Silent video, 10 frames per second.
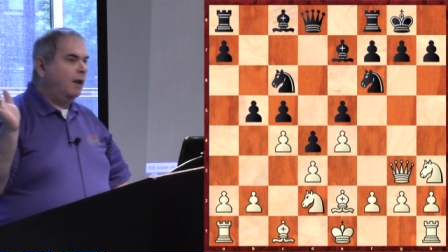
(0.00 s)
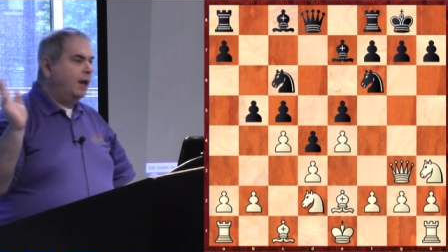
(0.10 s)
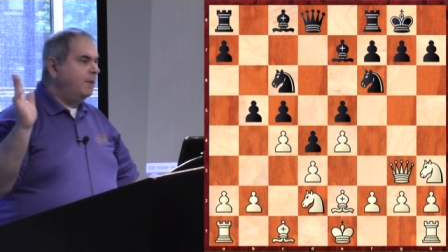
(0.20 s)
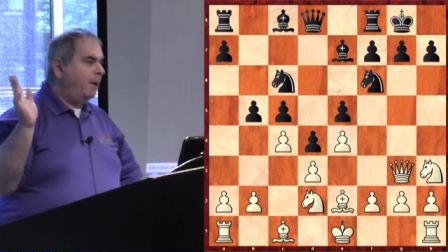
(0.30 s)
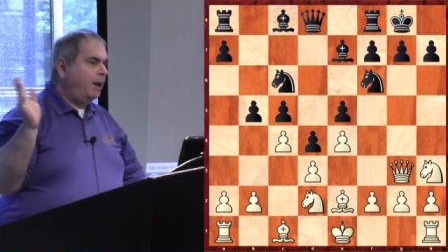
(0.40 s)

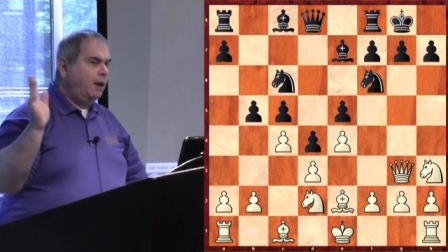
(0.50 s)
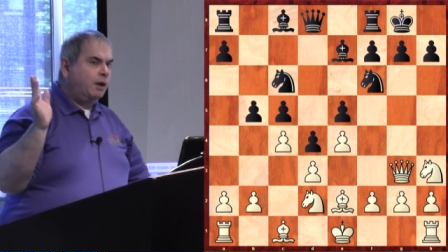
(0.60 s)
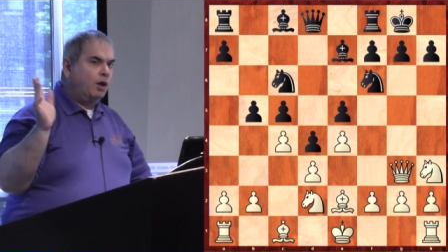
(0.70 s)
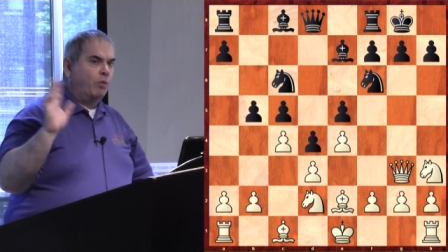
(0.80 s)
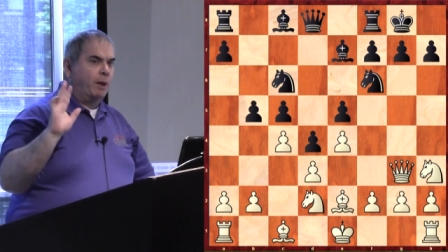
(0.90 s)
Anybody?
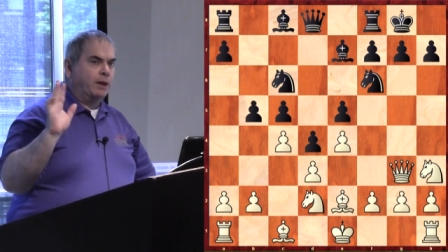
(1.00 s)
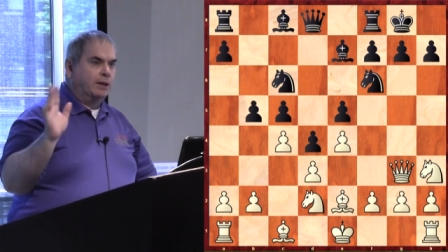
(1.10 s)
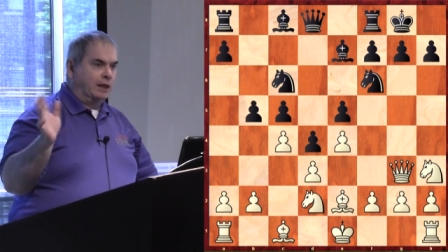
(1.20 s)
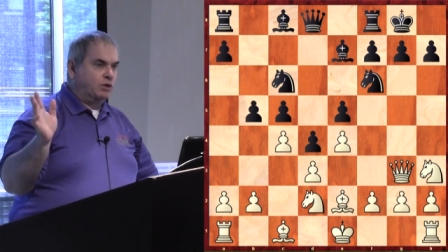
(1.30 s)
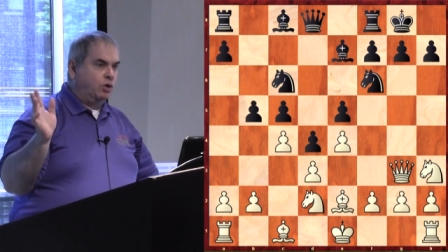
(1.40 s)
Nobody.
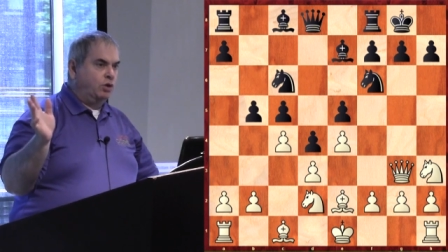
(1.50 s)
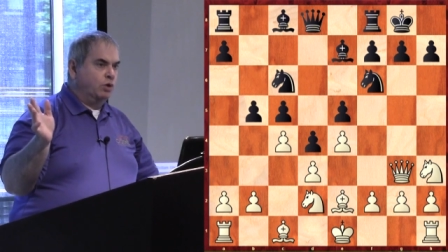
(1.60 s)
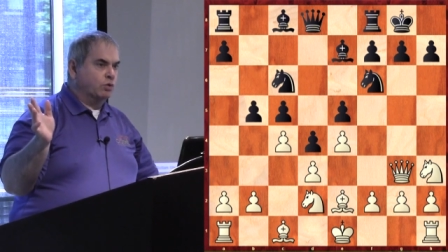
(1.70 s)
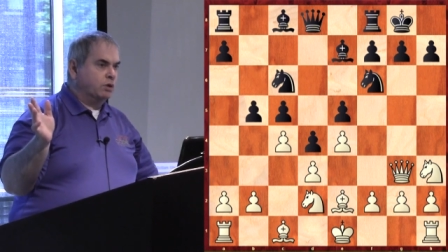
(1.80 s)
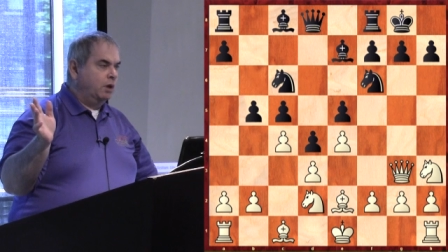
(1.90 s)
That's good
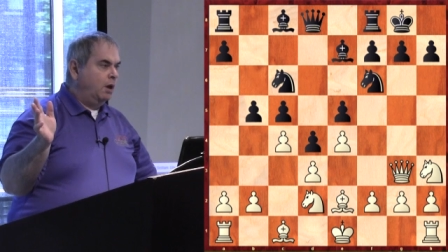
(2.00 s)
news.